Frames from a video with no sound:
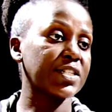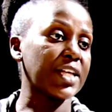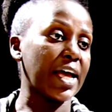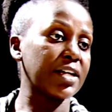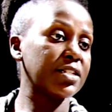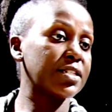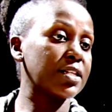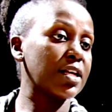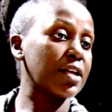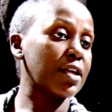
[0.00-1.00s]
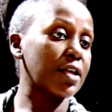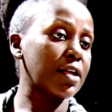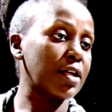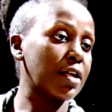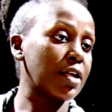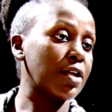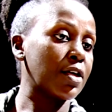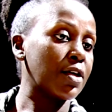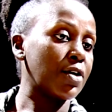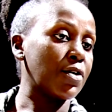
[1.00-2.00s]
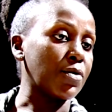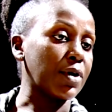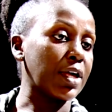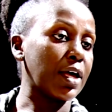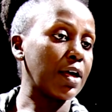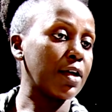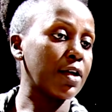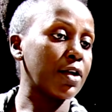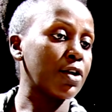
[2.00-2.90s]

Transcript: sides, okay?